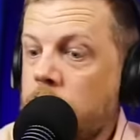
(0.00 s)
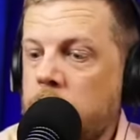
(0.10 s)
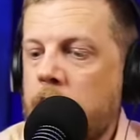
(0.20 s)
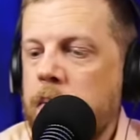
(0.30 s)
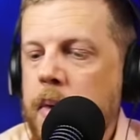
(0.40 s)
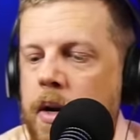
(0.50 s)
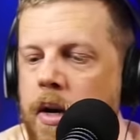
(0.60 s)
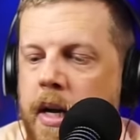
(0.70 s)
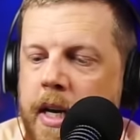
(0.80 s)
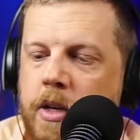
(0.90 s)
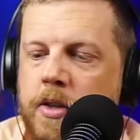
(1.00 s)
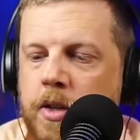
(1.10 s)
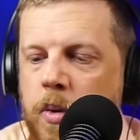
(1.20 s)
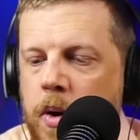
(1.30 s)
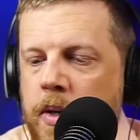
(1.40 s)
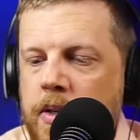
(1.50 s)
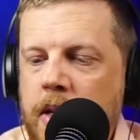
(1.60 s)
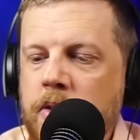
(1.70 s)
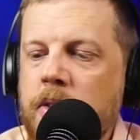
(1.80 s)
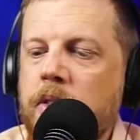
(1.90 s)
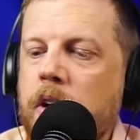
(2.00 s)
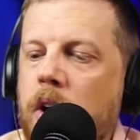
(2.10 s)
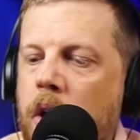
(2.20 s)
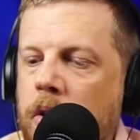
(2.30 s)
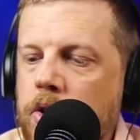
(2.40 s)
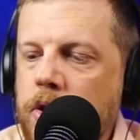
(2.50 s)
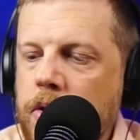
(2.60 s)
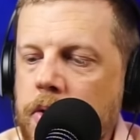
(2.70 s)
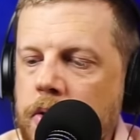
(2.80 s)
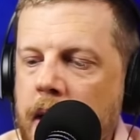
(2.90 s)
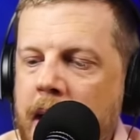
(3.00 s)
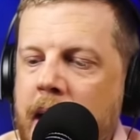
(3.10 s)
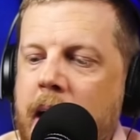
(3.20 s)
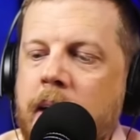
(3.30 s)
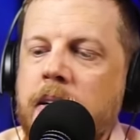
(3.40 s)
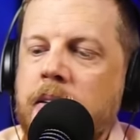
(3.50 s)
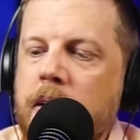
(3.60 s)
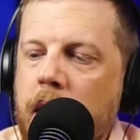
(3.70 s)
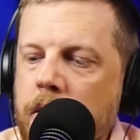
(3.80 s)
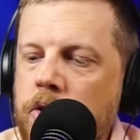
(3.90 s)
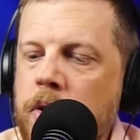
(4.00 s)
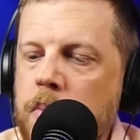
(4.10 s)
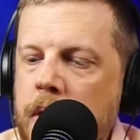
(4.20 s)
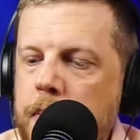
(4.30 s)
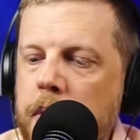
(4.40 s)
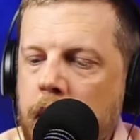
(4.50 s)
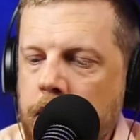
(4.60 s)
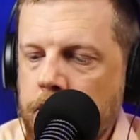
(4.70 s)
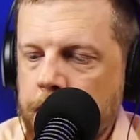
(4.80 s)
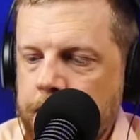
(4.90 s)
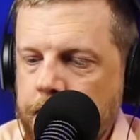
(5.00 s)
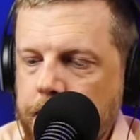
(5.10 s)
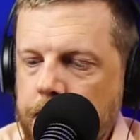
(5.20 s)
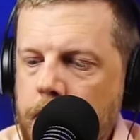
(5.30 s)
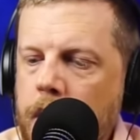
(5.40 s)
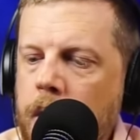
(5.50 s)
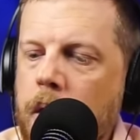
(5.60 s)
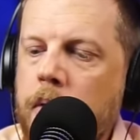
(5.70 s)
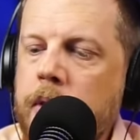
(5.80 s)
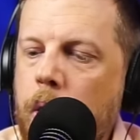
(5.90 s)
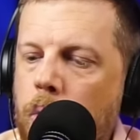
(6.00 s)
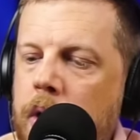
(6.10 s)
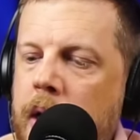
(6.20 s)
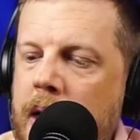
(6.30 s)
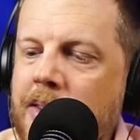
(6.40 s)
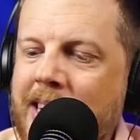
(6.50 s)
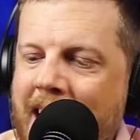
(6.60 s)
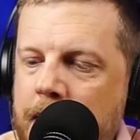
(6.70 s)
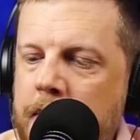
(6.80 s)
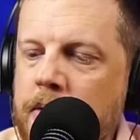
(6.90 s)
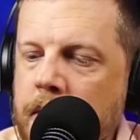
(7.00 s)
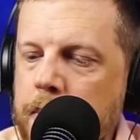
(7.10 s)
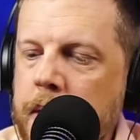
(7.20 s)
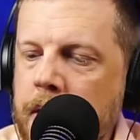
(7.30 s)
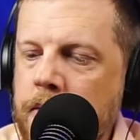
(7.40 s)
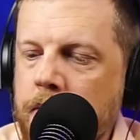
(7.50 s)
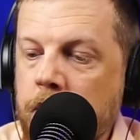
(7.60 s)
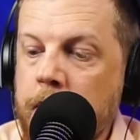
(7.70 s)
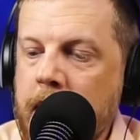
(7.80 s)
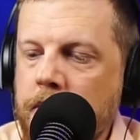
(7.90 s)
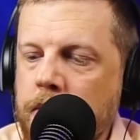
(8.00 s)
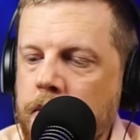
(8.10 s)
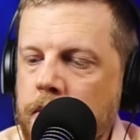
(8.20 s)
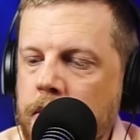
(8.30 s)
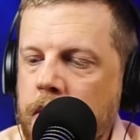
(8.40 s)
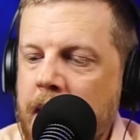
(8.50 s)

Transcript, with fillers: It's only gotten better. Here's this quote. He says that the conscious and intelligent manipulation of the organized habits and opinions of the masses